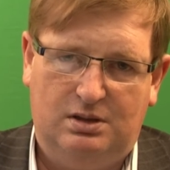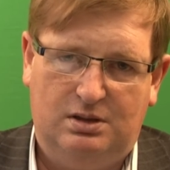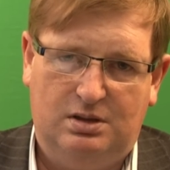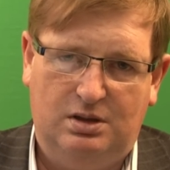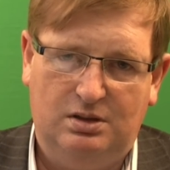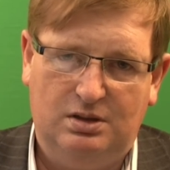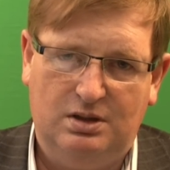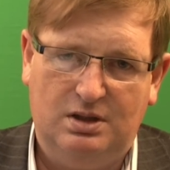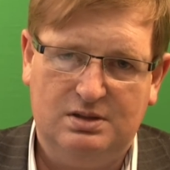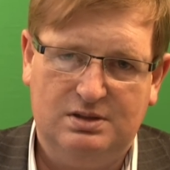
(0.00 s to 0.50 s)

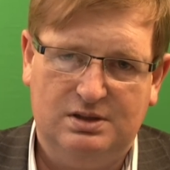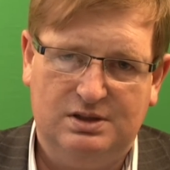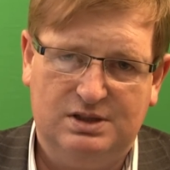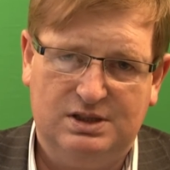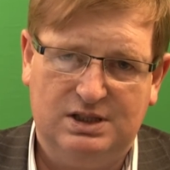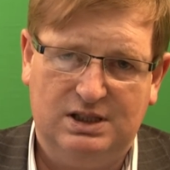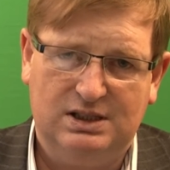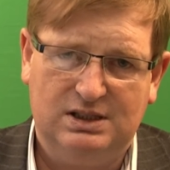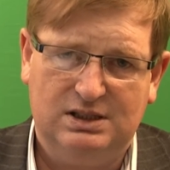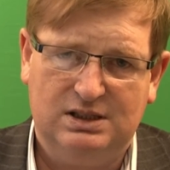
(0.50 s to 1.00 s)

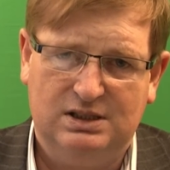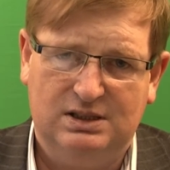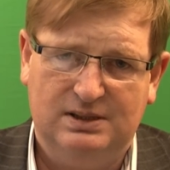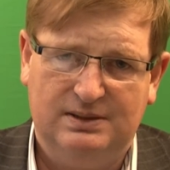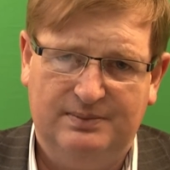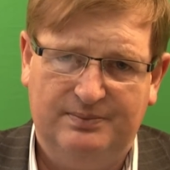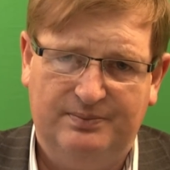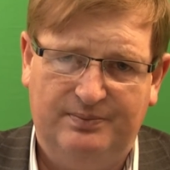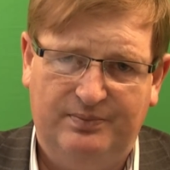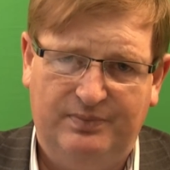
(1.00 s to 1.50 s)
2006,
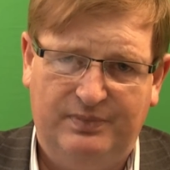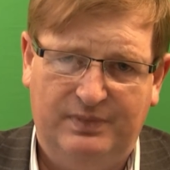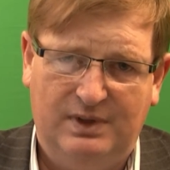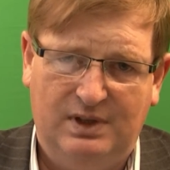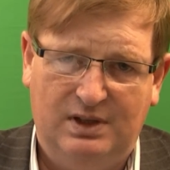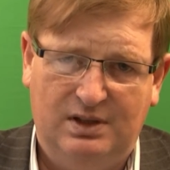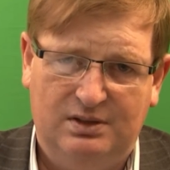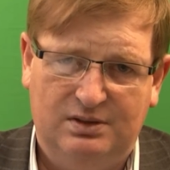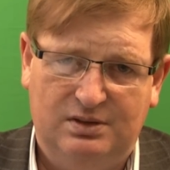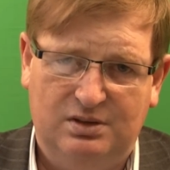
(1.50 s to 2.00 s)

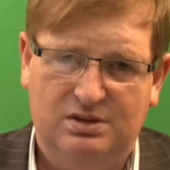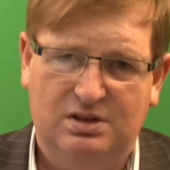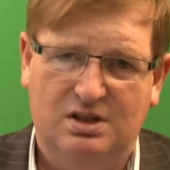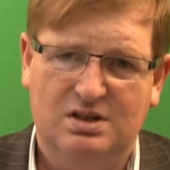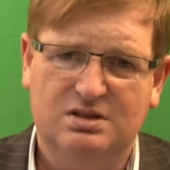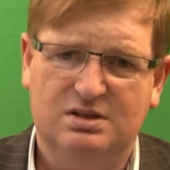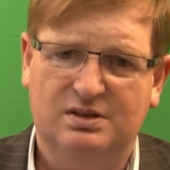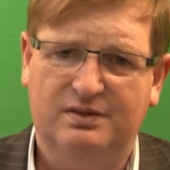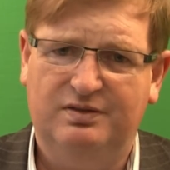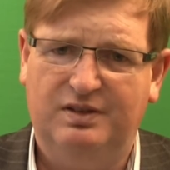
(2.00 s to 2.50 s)

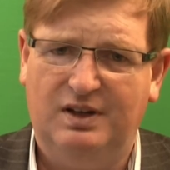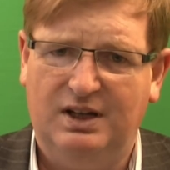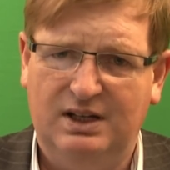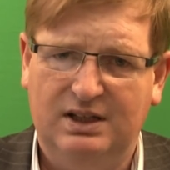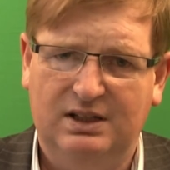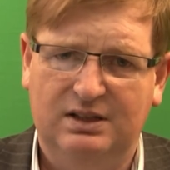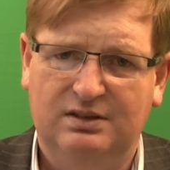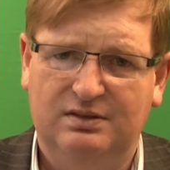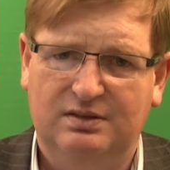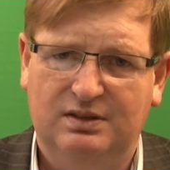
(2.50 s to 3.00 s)

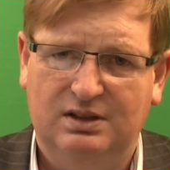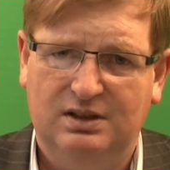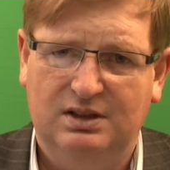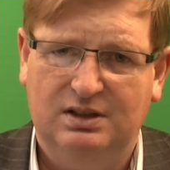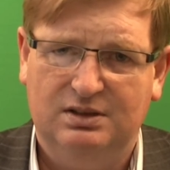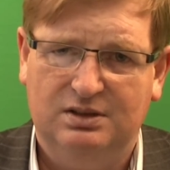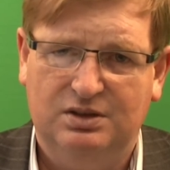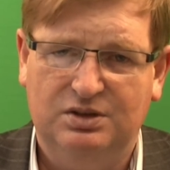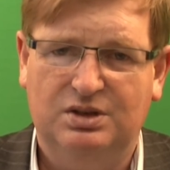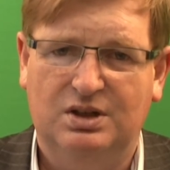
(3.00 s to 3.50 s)
2005,
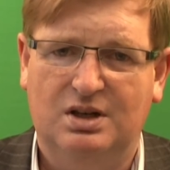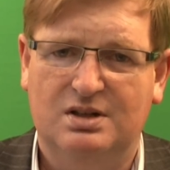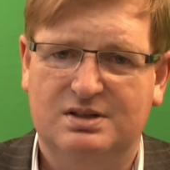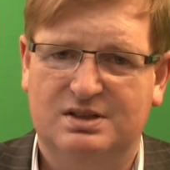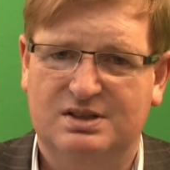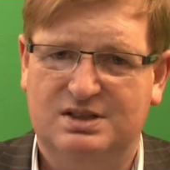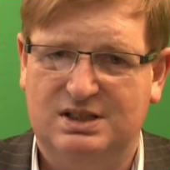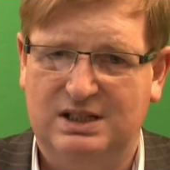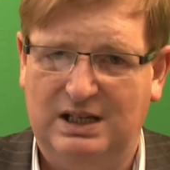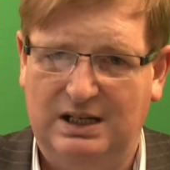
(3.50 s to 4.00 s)

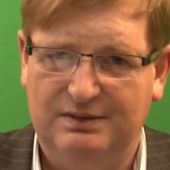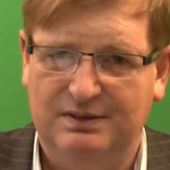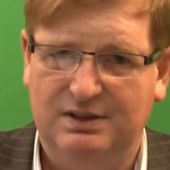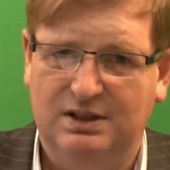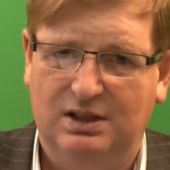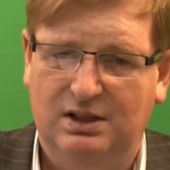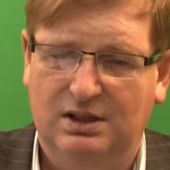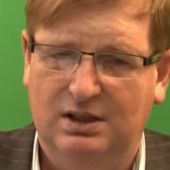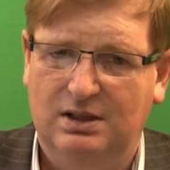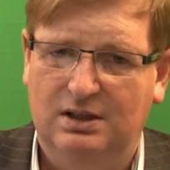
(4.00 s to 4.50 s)

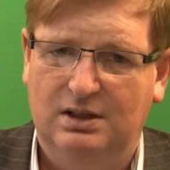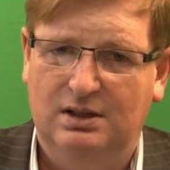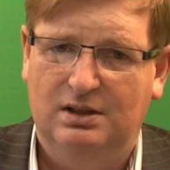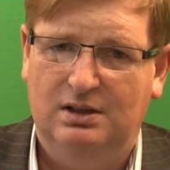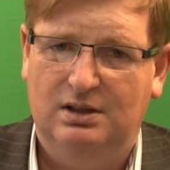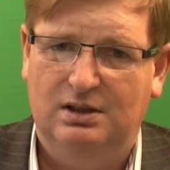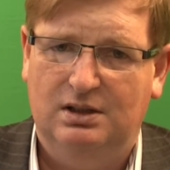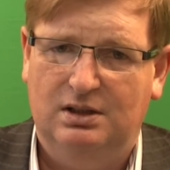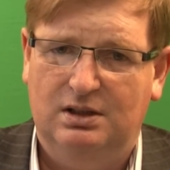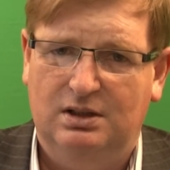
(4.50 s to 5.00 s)
2007,
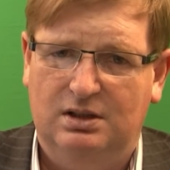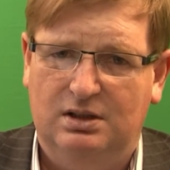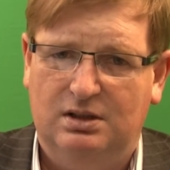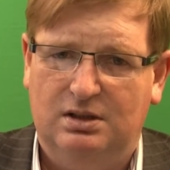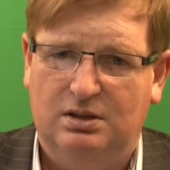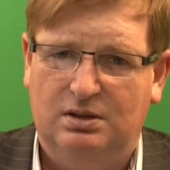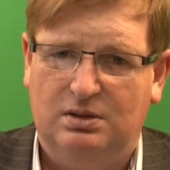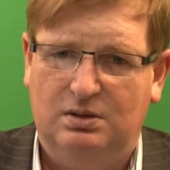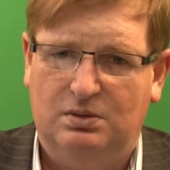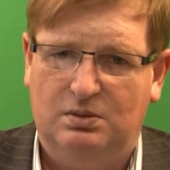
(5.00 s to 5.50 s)

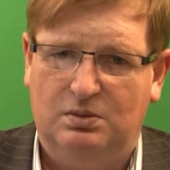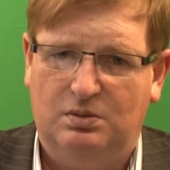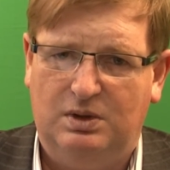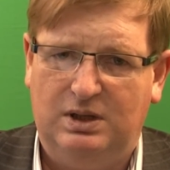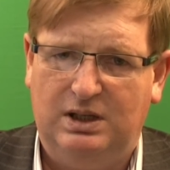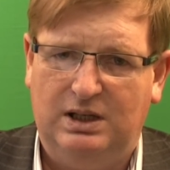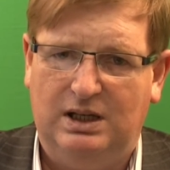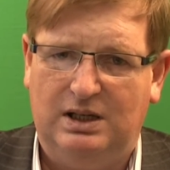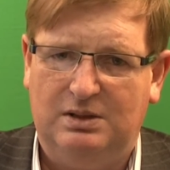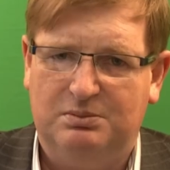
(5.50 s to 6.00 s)

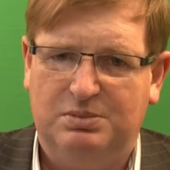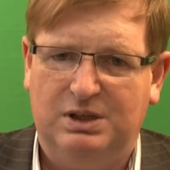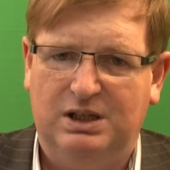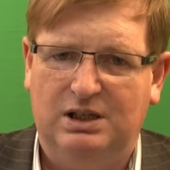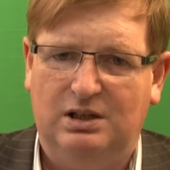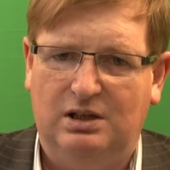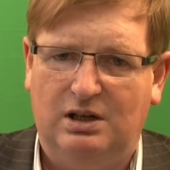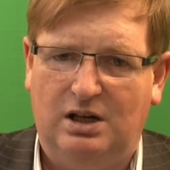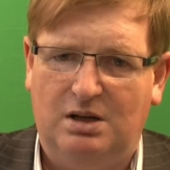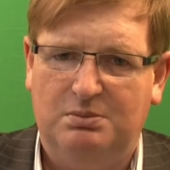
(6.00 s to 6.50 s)
we had
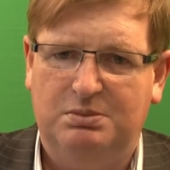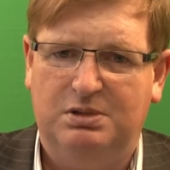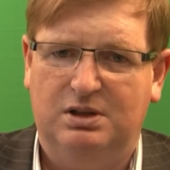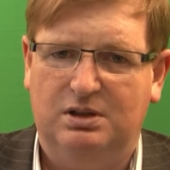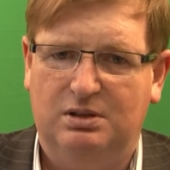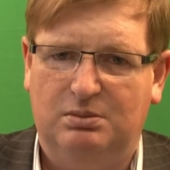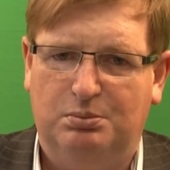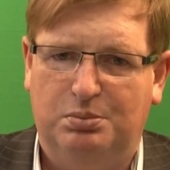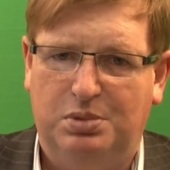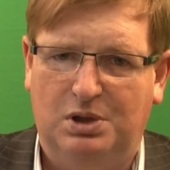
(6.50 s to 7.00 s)
been
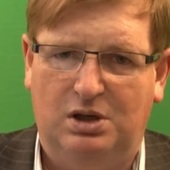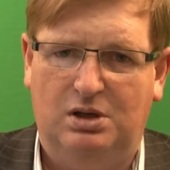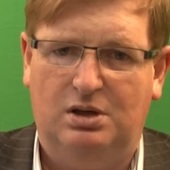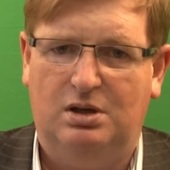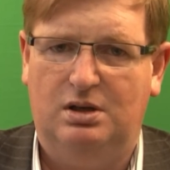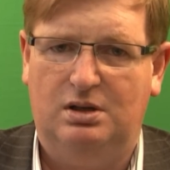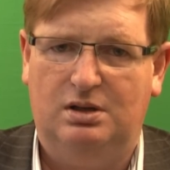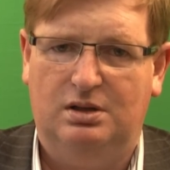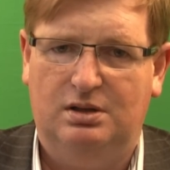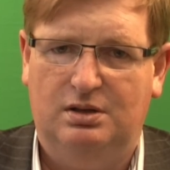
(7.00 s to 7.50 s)
lobbying
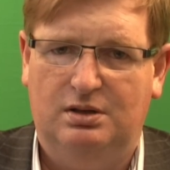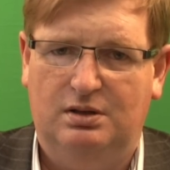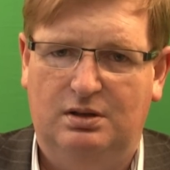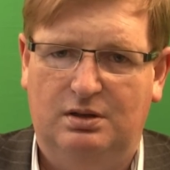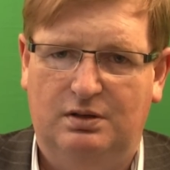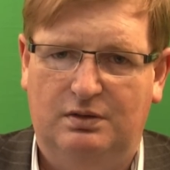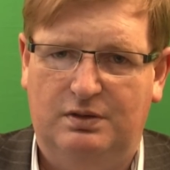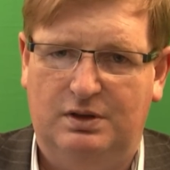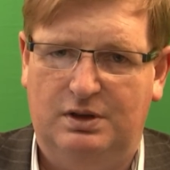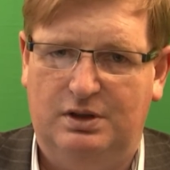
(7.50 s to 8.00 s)
Blair
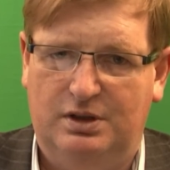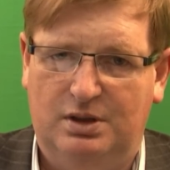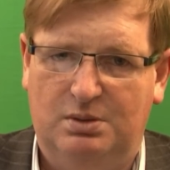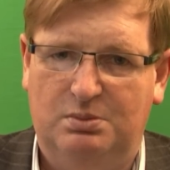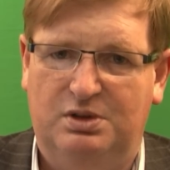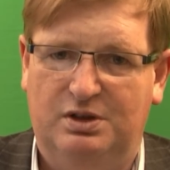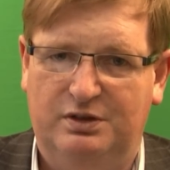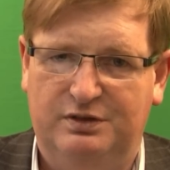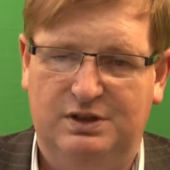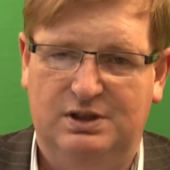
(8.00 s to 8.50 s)
for a
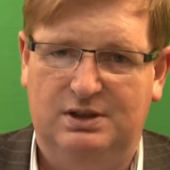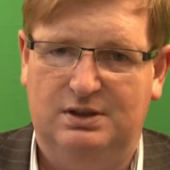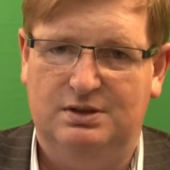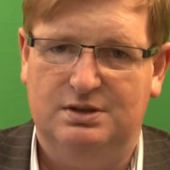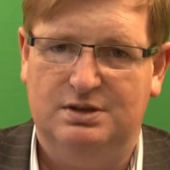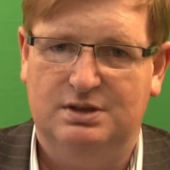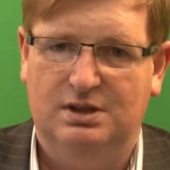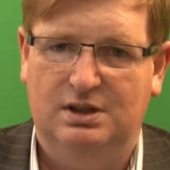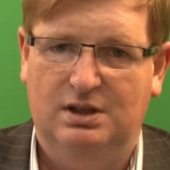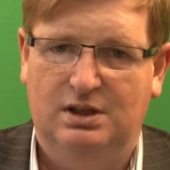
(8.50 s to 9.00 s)
number of
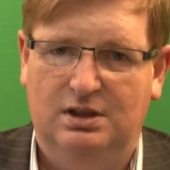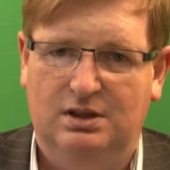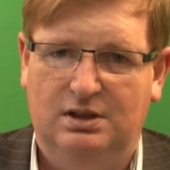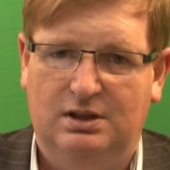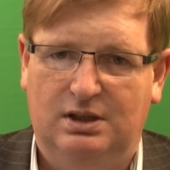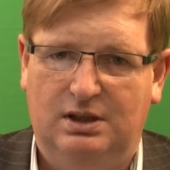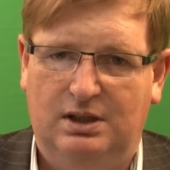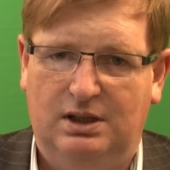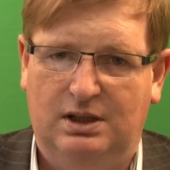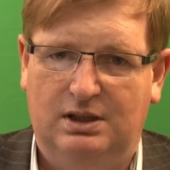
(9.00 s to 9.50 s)
years
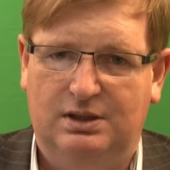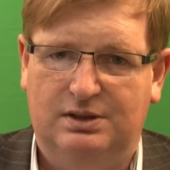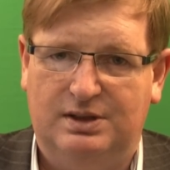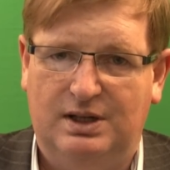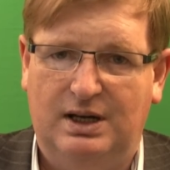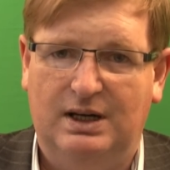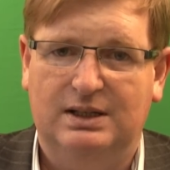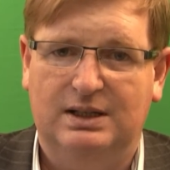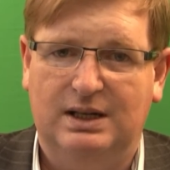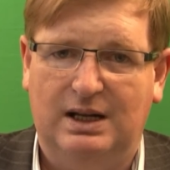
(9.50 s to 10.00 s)
in
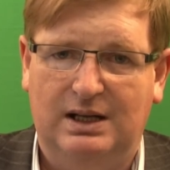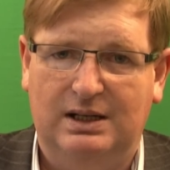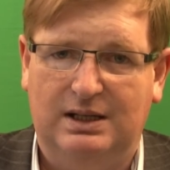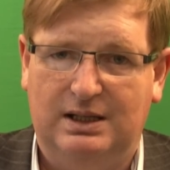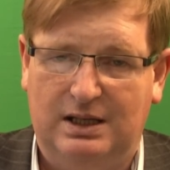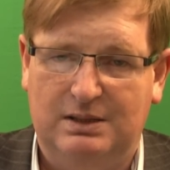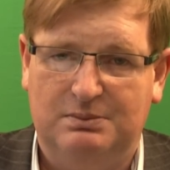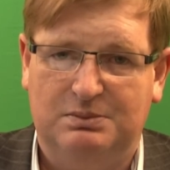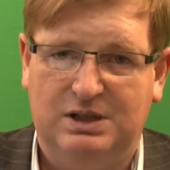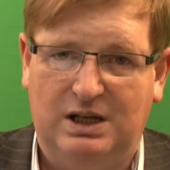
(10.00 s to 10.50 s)
trying to
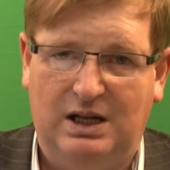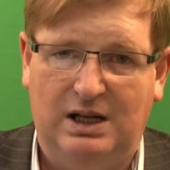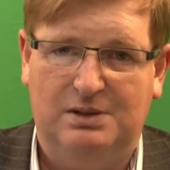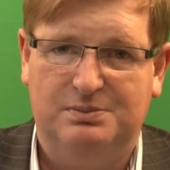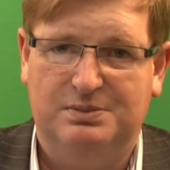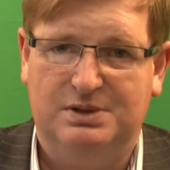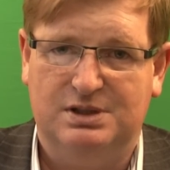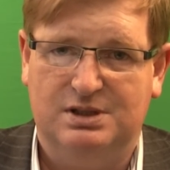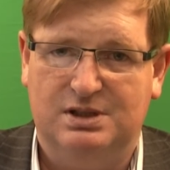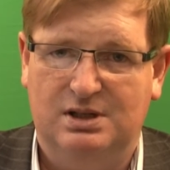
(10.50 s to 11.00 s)
get him to
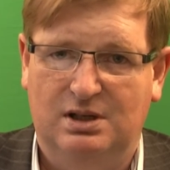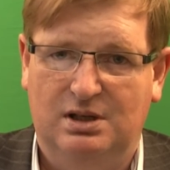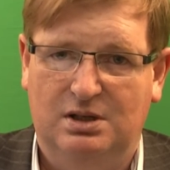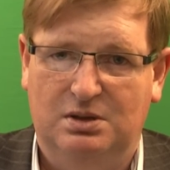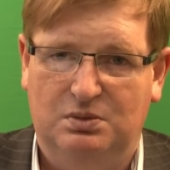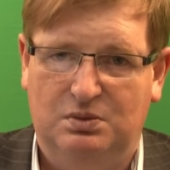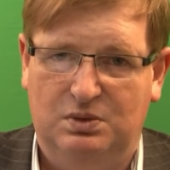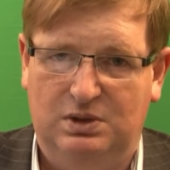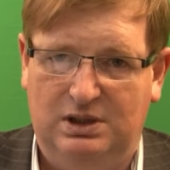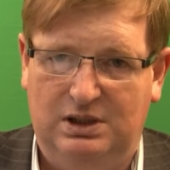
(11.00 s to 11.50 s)
help us
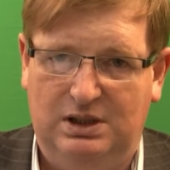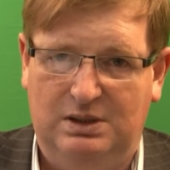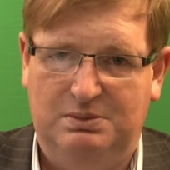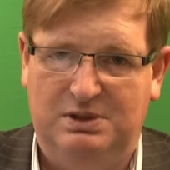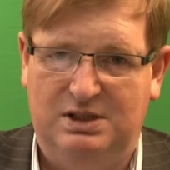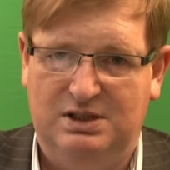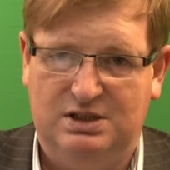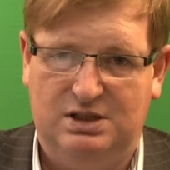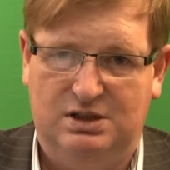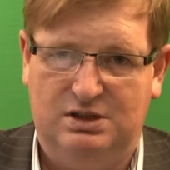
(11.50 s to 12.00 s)
with the
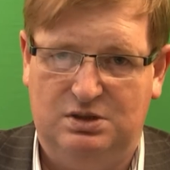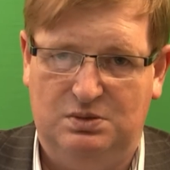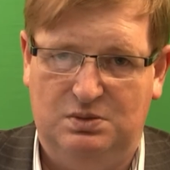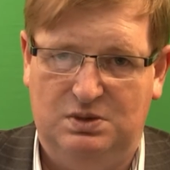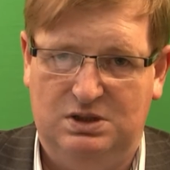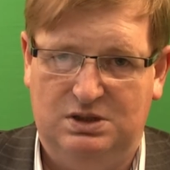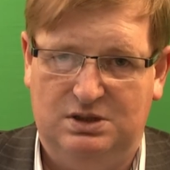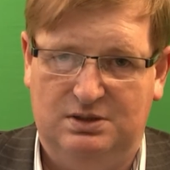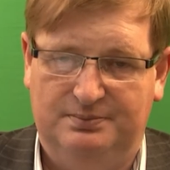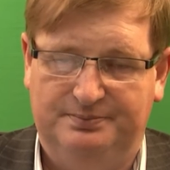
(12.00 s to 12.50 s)
Libyan
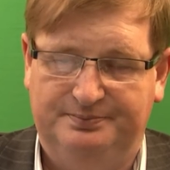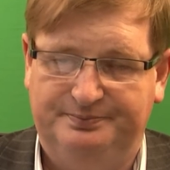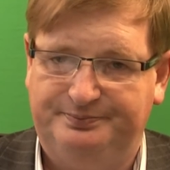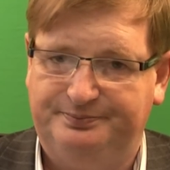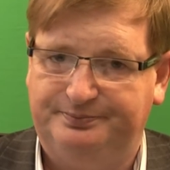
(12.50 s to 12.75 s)
situation.